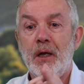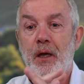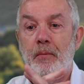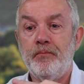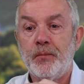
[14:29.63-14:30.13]

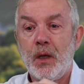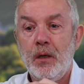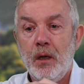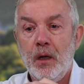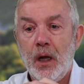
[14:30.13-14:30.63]

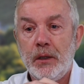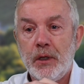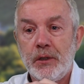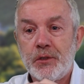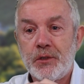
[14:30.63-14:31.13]

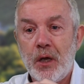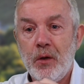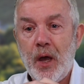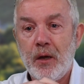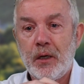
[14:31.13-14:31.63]
And so
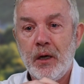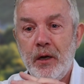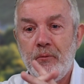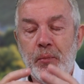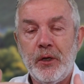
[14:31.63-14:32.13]
that kind
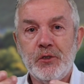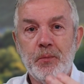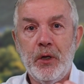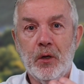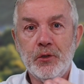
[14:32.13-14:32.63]
of brings
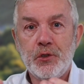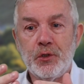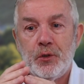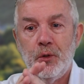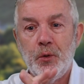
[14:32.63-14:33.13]
me on
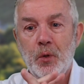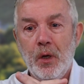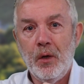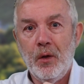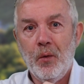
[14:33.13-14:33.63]
to
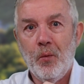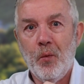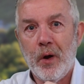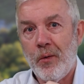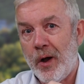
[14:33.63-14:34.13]

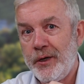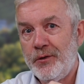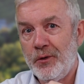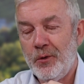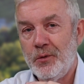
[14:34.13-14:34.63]
what do I
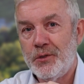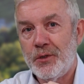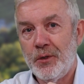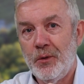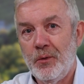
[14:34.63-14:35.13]
do
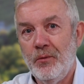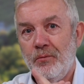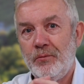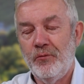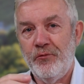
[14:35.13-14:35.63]
to
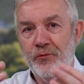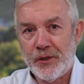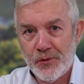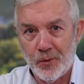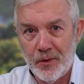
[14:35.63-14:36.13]

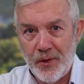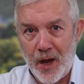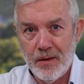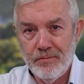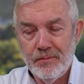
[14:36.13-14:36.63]
fix all of that?